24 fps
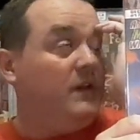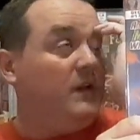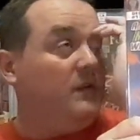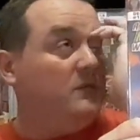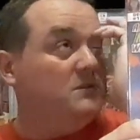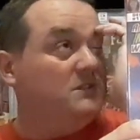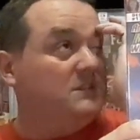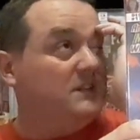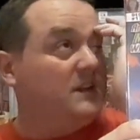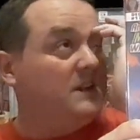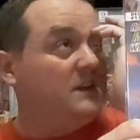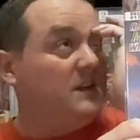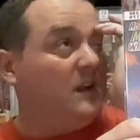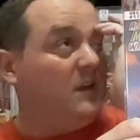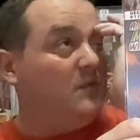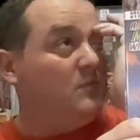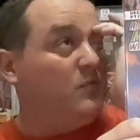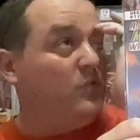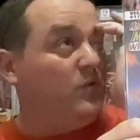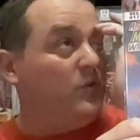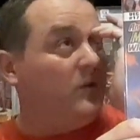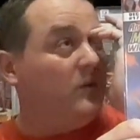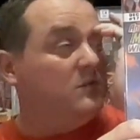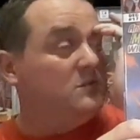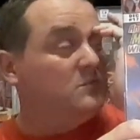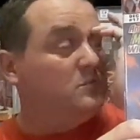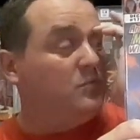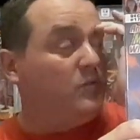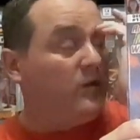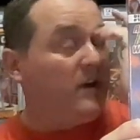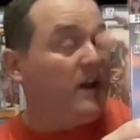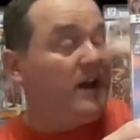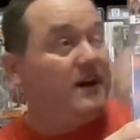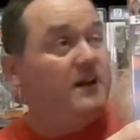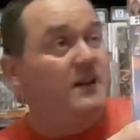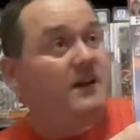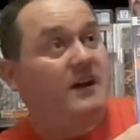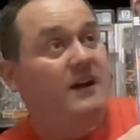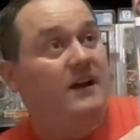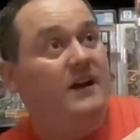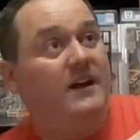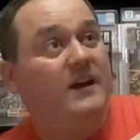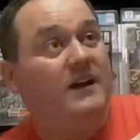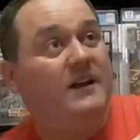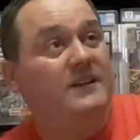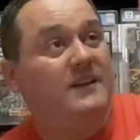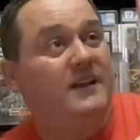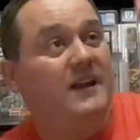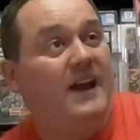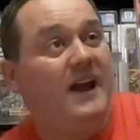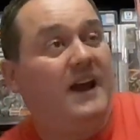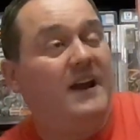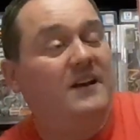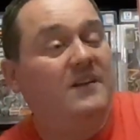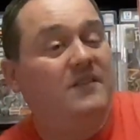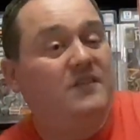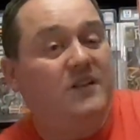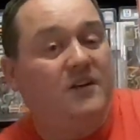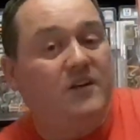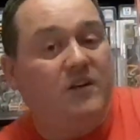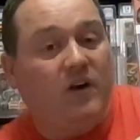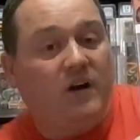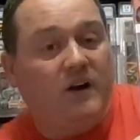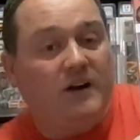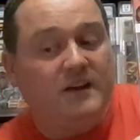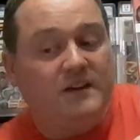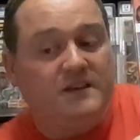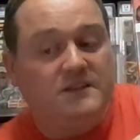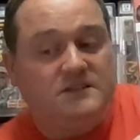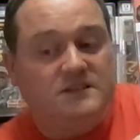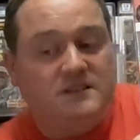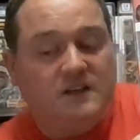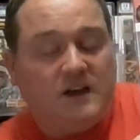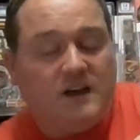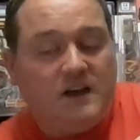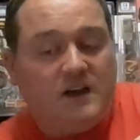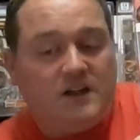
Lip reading: was brought out at the end of the 90s